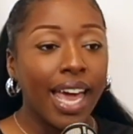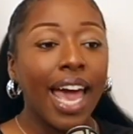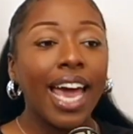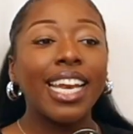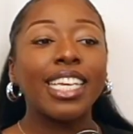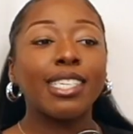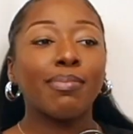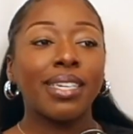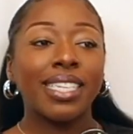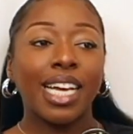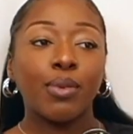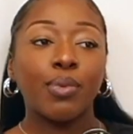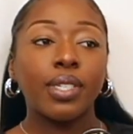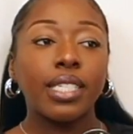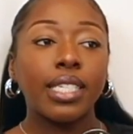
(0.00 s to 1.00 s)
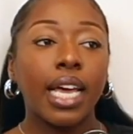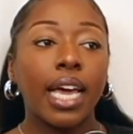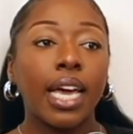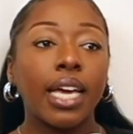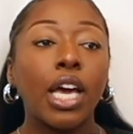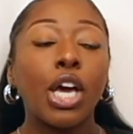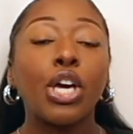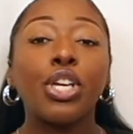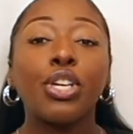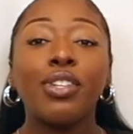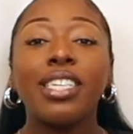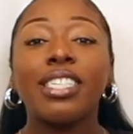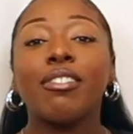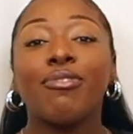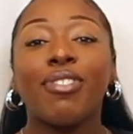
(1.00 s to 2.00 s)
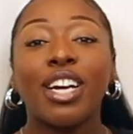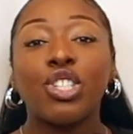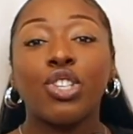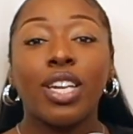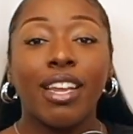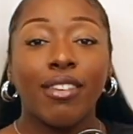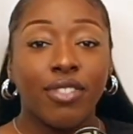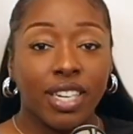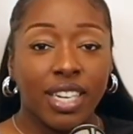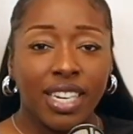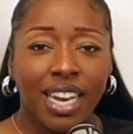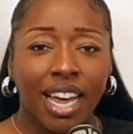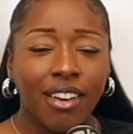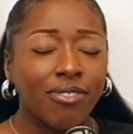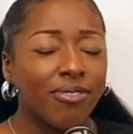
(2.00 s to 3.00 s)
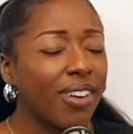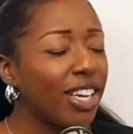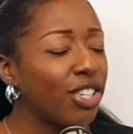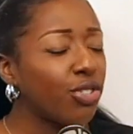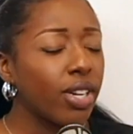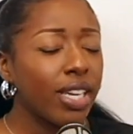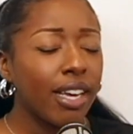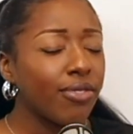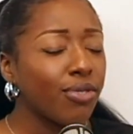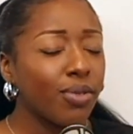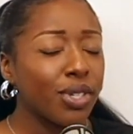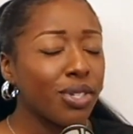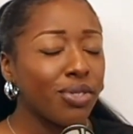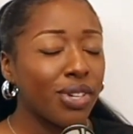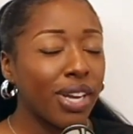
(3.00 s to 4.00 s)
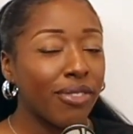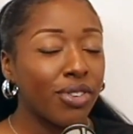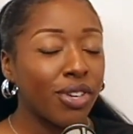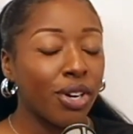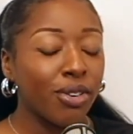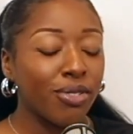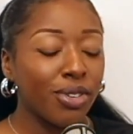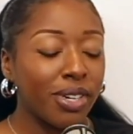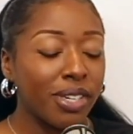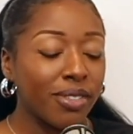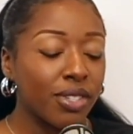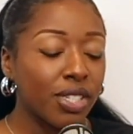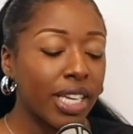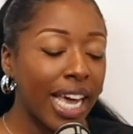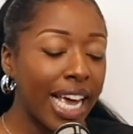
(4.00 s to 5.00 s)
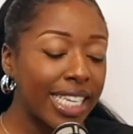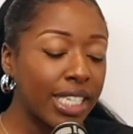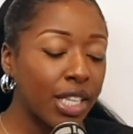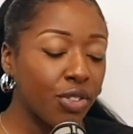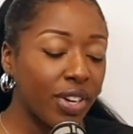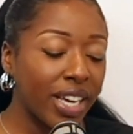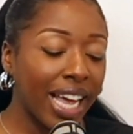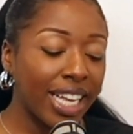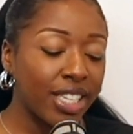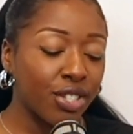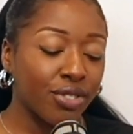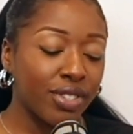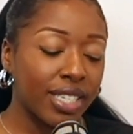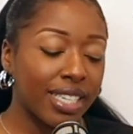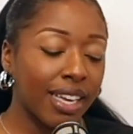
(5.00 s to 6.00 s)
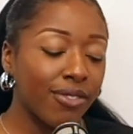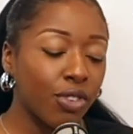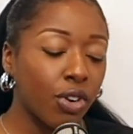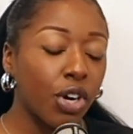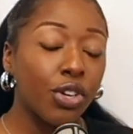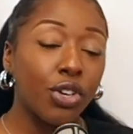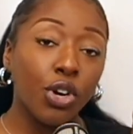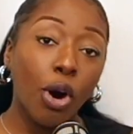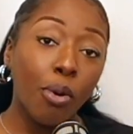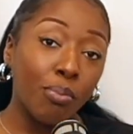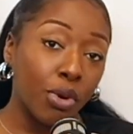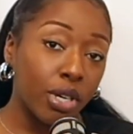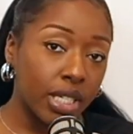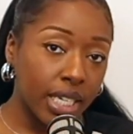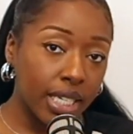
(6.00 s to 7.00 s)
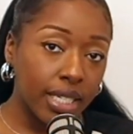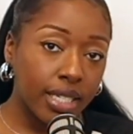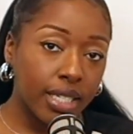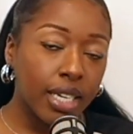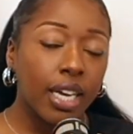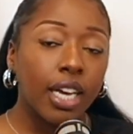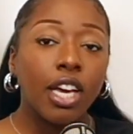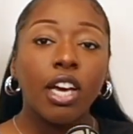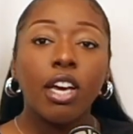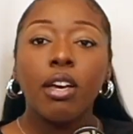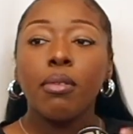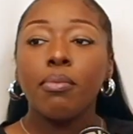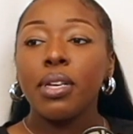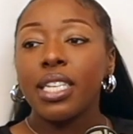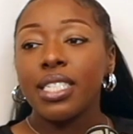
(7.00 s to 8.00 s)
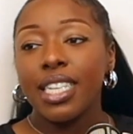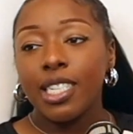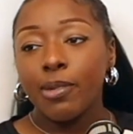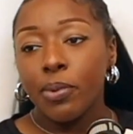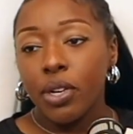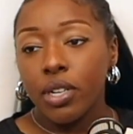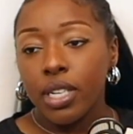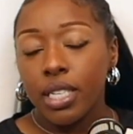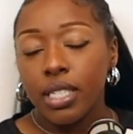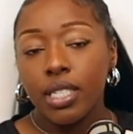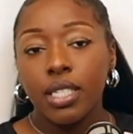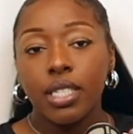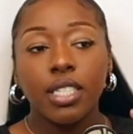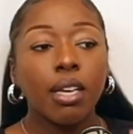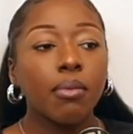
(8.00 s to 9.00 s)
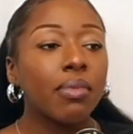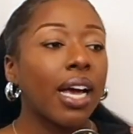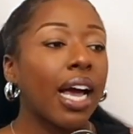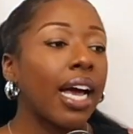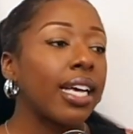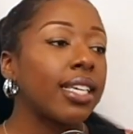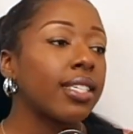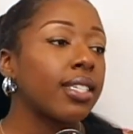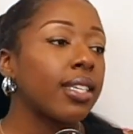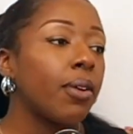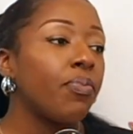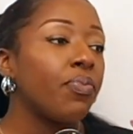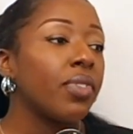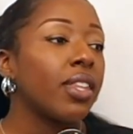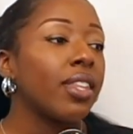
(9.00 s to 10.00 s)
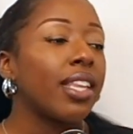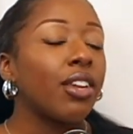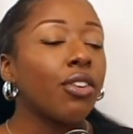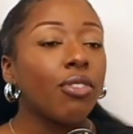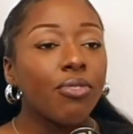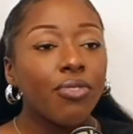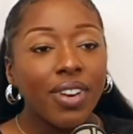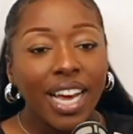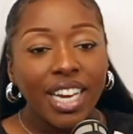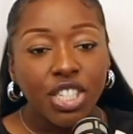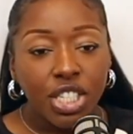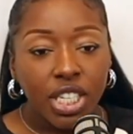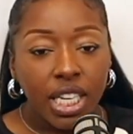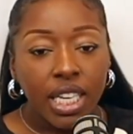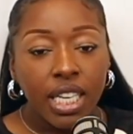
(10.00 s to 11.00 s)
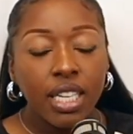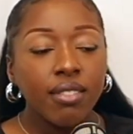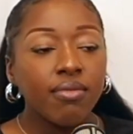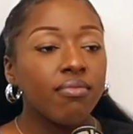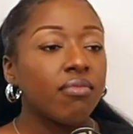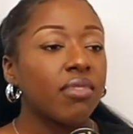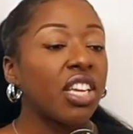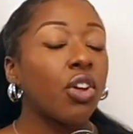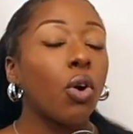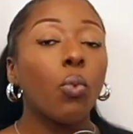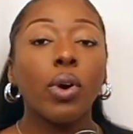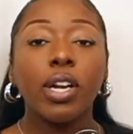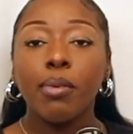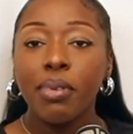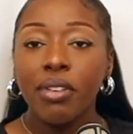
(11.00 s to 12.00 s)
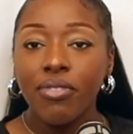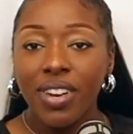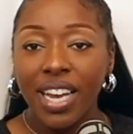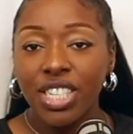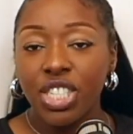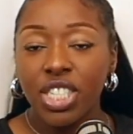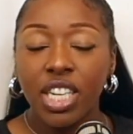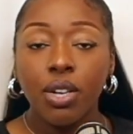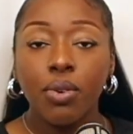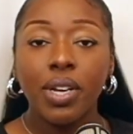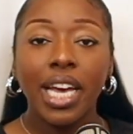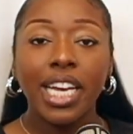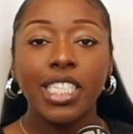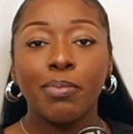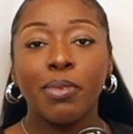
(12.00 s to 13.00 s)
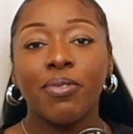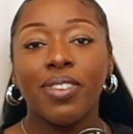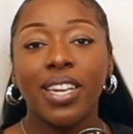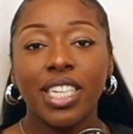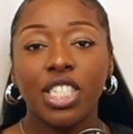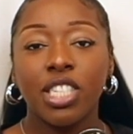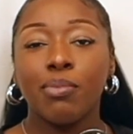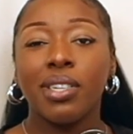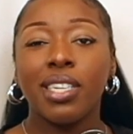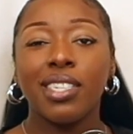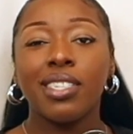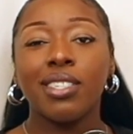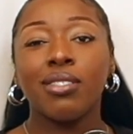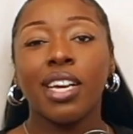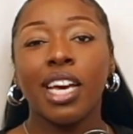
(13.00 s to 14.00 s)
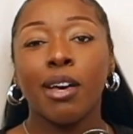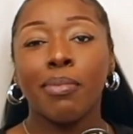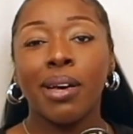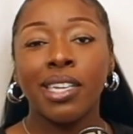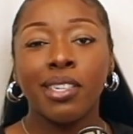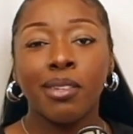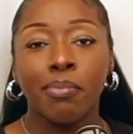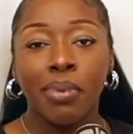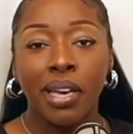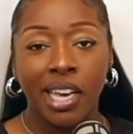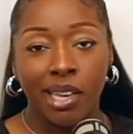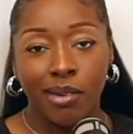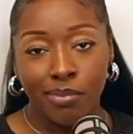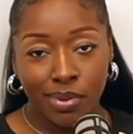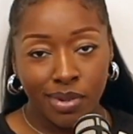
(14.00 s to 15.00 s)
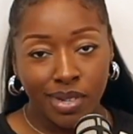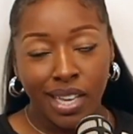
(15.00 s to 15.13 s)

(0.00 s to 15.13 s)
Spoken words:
And as my dad would say, you need to find your level in life. Find your level and you never go wrong. So here's the 3 categories that I've got. You got modest, because let's be honest, some guys, they're not flashy. They don't want to be flashy. They don't care to be flashy, but they still care about the babe.